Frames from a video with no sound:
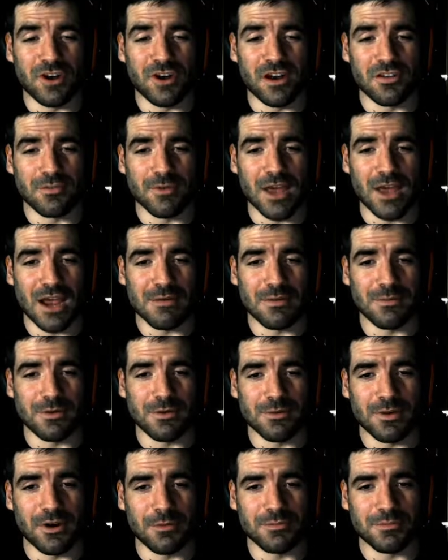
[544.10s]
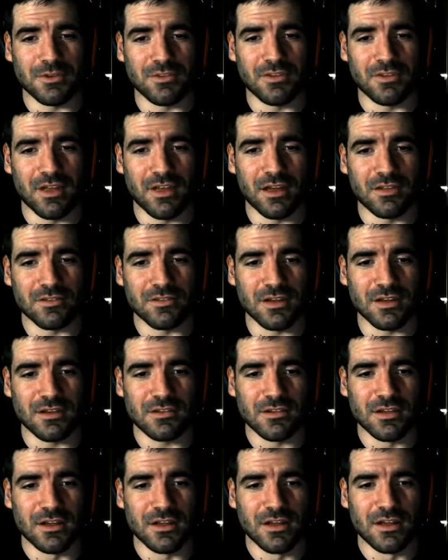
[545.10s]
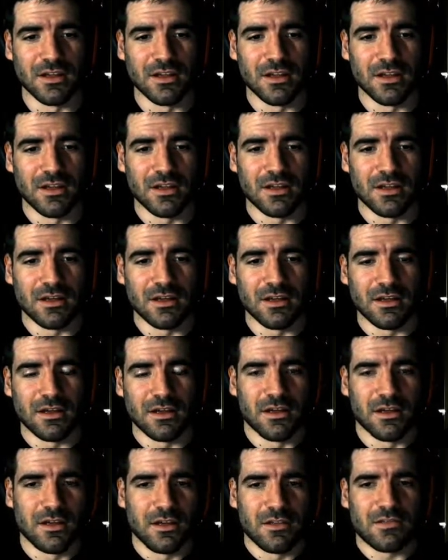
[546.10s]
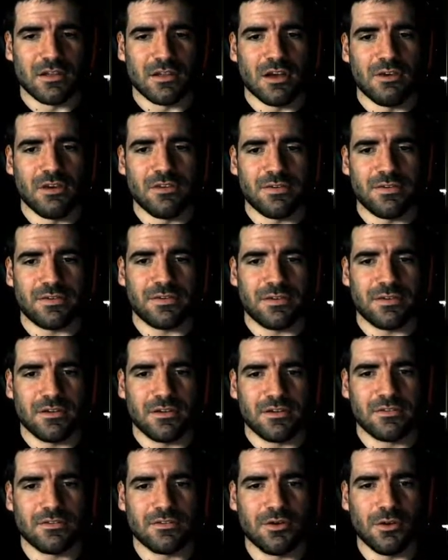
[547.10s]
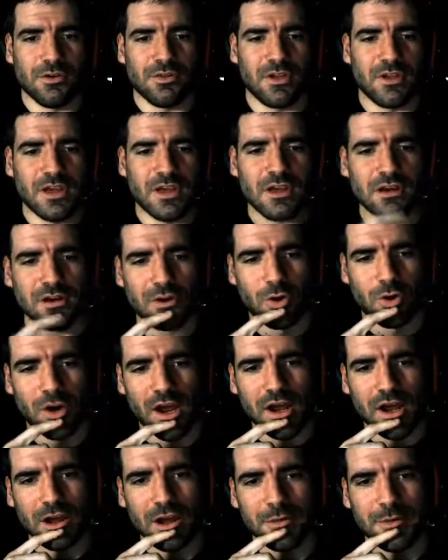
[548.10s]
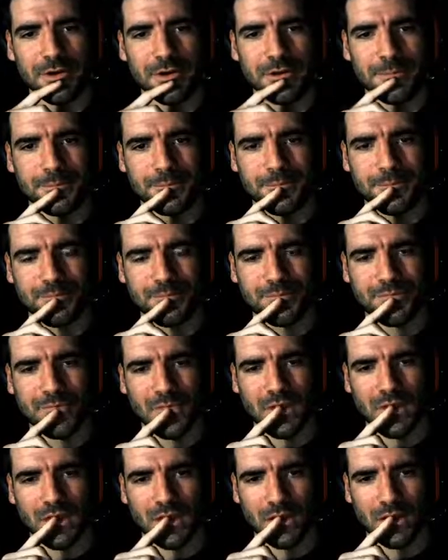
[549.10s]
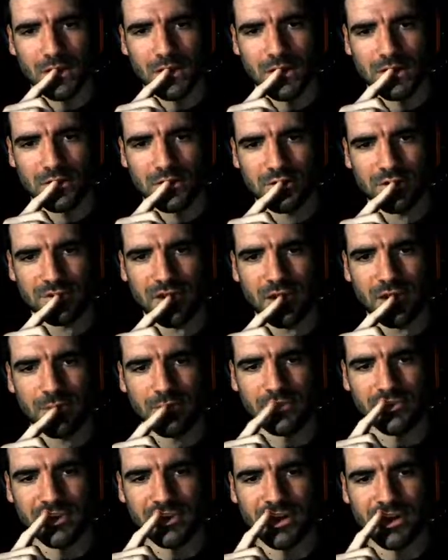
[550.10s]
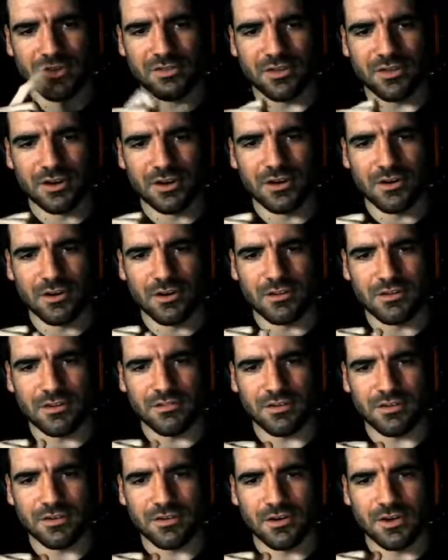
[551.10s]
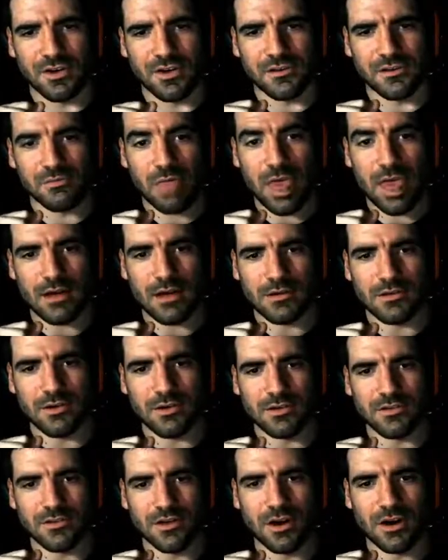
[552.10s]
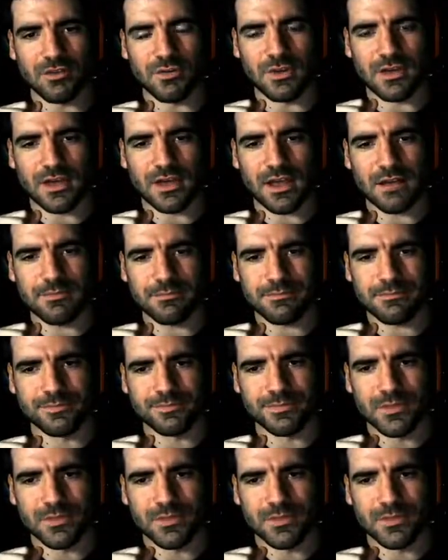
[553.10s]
Drens maybe, but we opted to that instead. So we've stalked the Claude out a little bit. Tried to get as close to like 99 as we can.